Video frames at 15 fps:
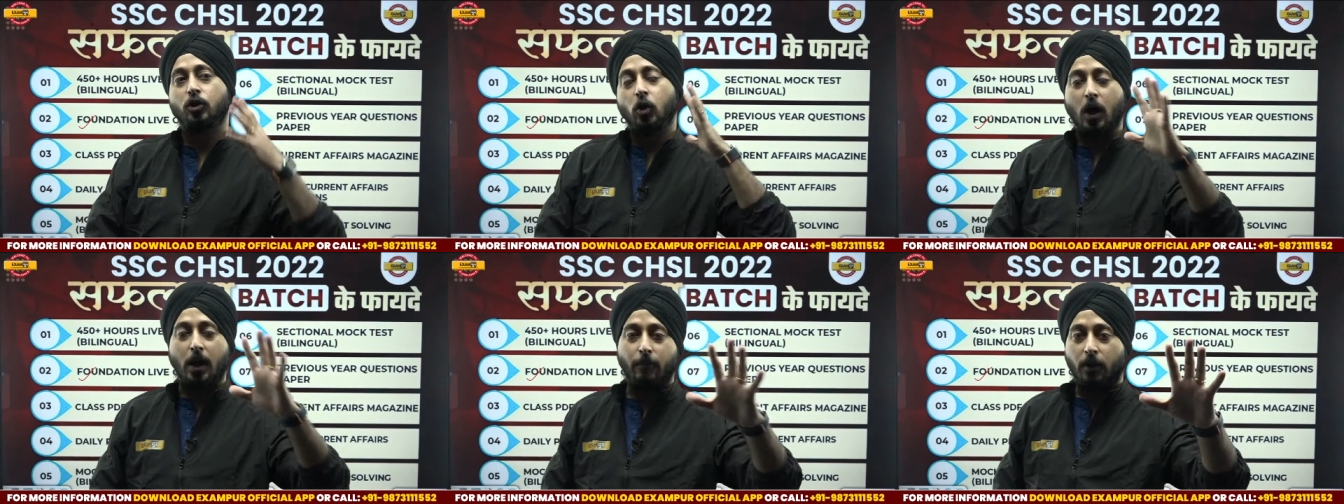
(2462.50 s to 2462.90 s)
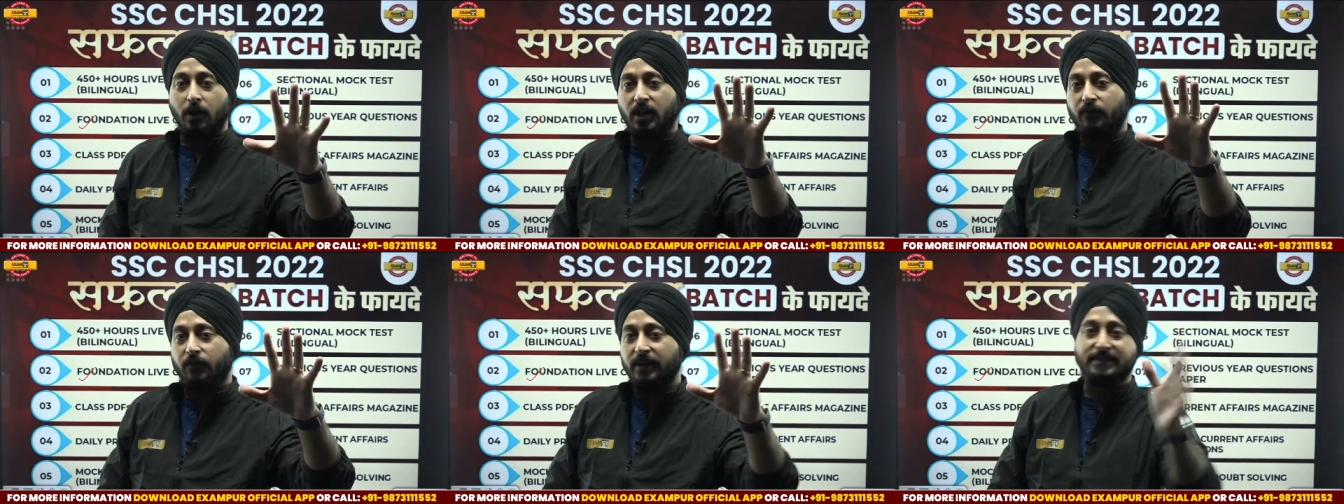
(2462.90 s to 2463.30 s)
know about
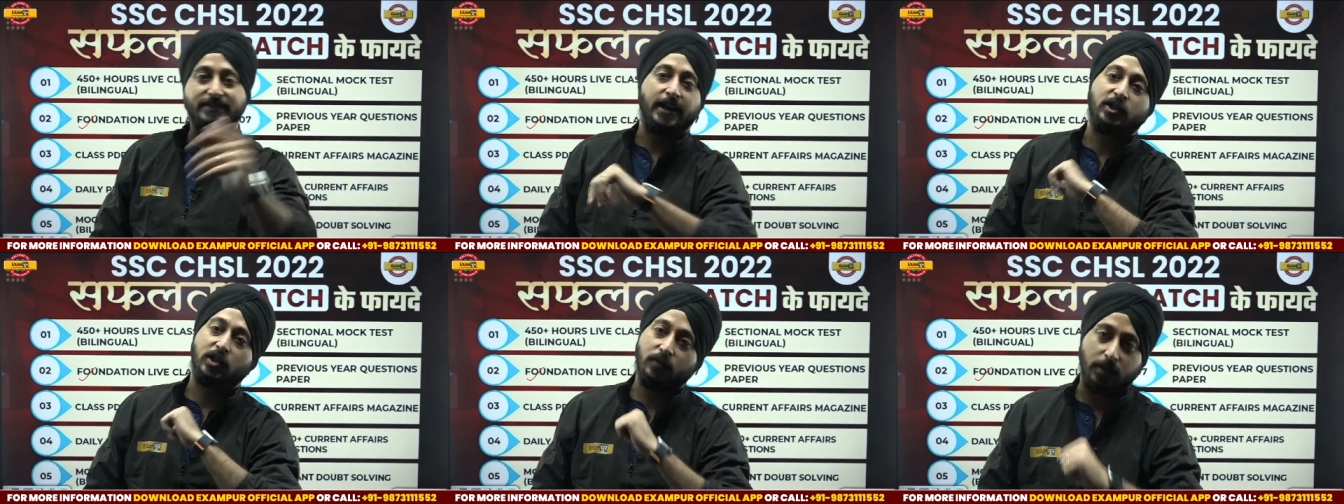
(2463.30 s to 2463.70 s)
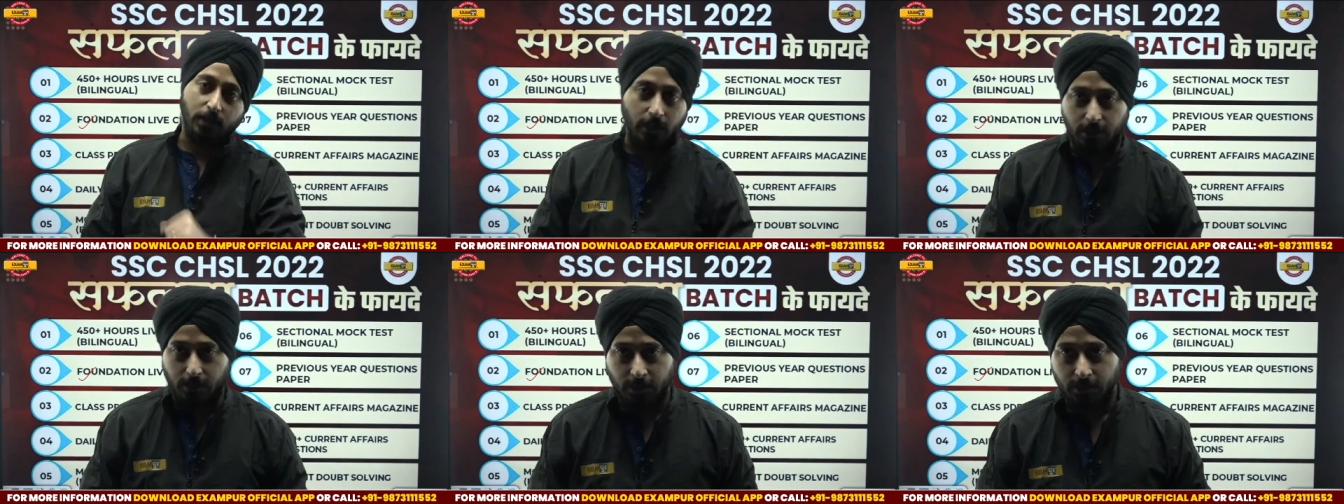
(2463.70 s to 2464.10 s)
different states of the
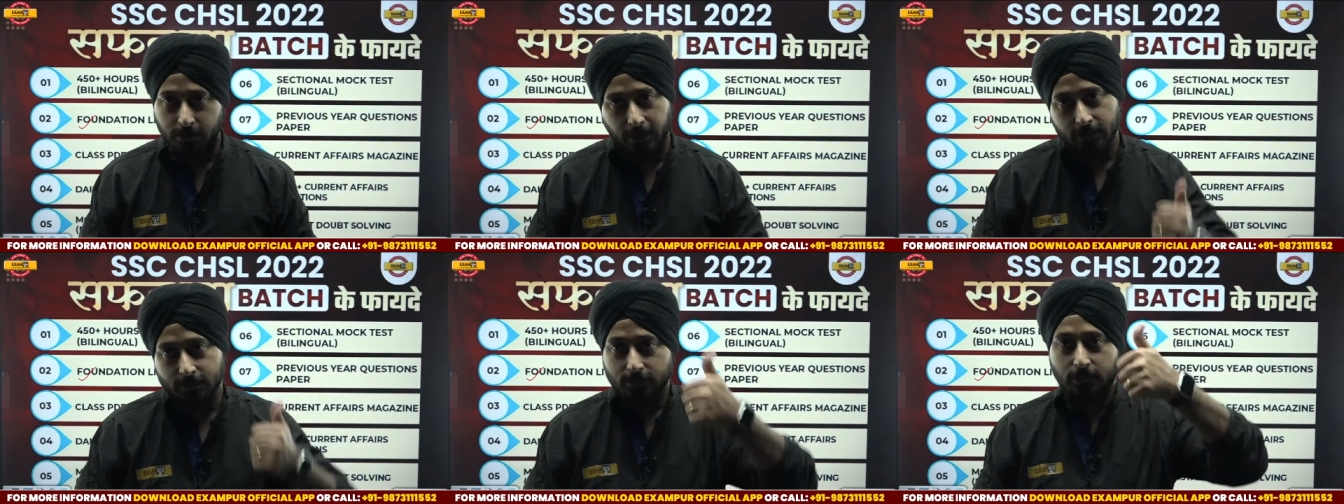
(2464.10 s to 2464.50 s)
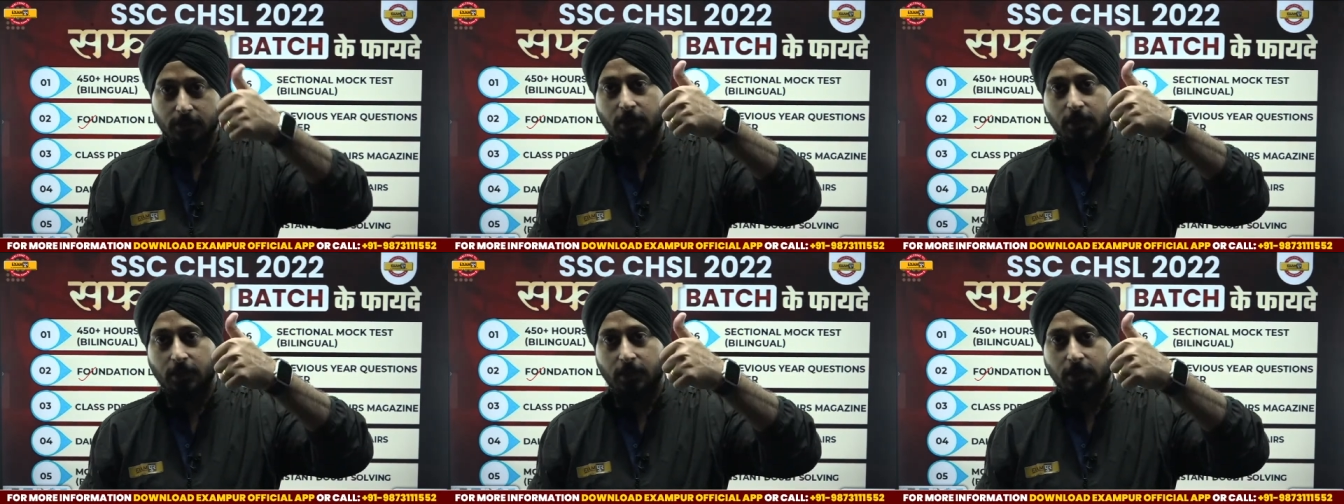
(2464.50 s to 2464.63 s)
country, right?